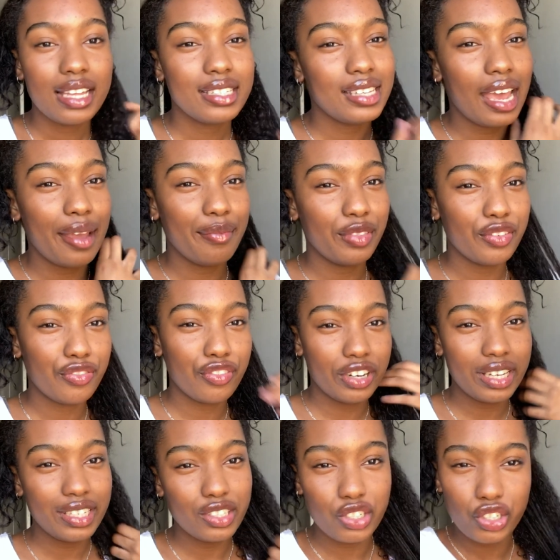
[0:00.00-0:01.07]
tamed the
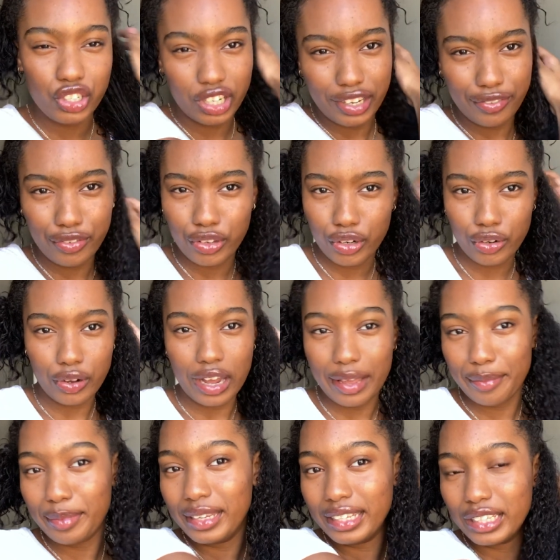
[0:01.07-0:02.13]
frizz, if you know what I
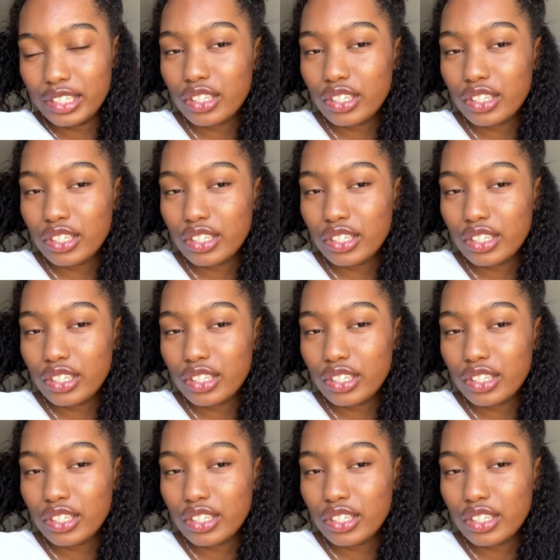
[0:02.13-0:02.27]
mean.